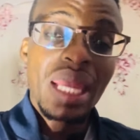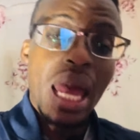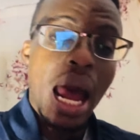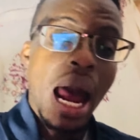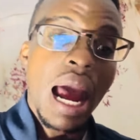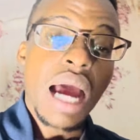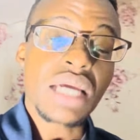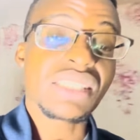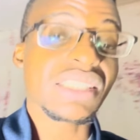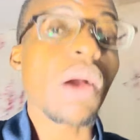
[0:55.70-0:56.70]
uh,
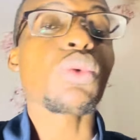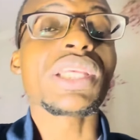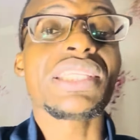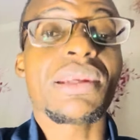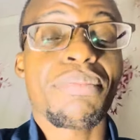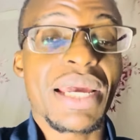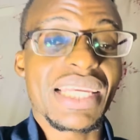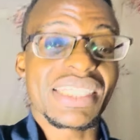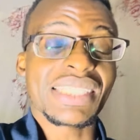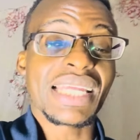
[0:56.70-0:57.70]
Saul was
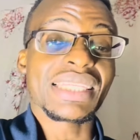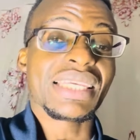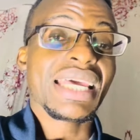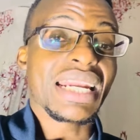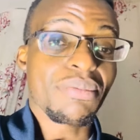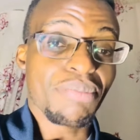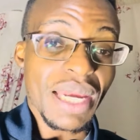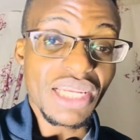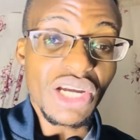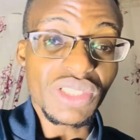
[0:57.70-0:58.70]
rebellious. That the
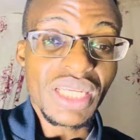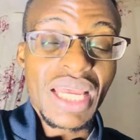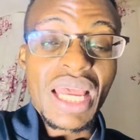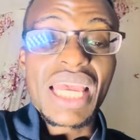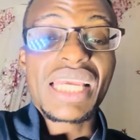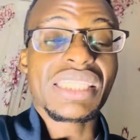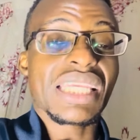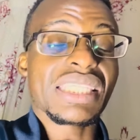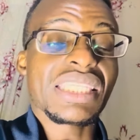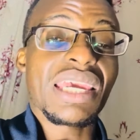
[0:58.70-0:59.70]
rebellion is
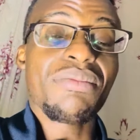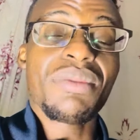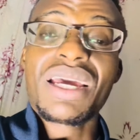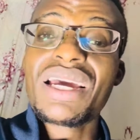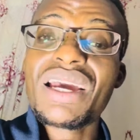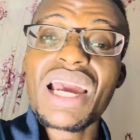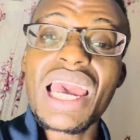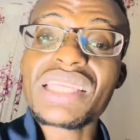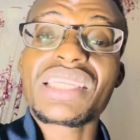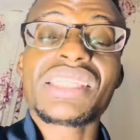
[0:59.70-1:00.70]
the same
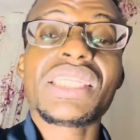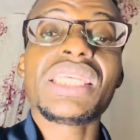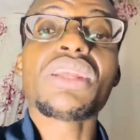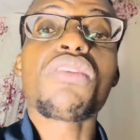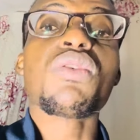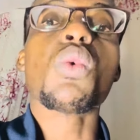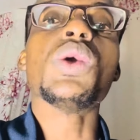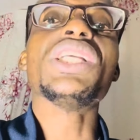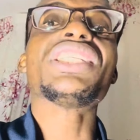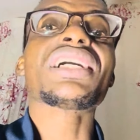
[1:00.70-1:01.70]
as the sin of
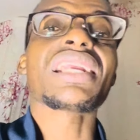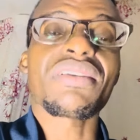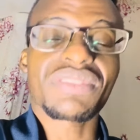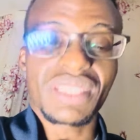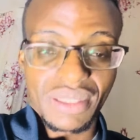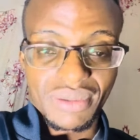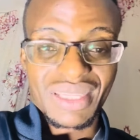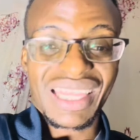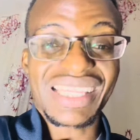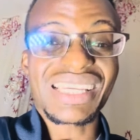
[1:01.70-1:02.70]
witchcraft.
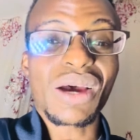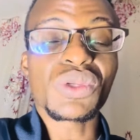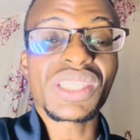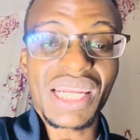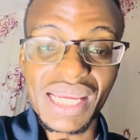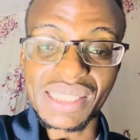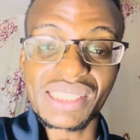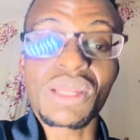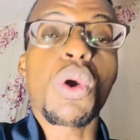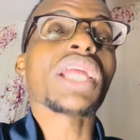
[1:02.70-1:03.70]
That's how serious.
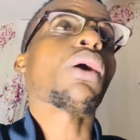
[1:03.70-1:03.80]
No wonder